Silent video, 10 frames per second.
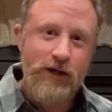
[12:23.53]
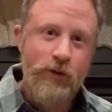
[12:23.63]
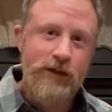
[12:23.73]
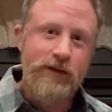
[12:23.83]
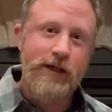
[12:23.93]

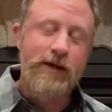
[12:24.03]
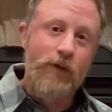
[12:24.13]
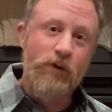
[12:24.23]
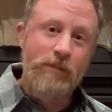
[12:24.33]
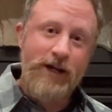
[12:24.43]
quickly
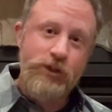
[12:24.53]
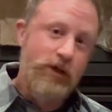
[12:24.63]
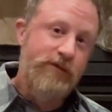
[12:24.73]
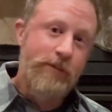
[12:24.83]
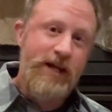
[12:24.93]
remind you
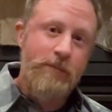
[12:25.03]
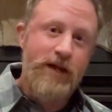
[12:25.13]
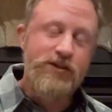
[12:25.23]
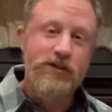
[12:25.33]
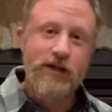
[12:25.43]
of or make
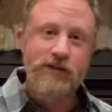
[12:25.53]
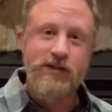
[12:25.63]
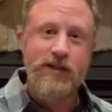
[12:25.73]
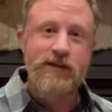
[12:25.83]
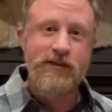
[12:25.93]
mention of, is
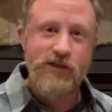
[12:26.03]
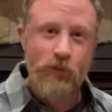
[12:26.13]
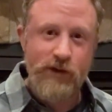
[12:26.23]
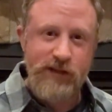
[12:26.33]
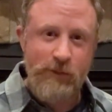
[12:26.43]
that this is a
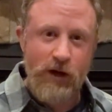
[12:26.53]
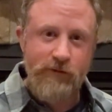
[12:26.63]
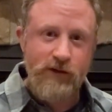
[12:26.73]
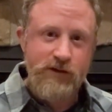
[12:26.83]
one-time offer.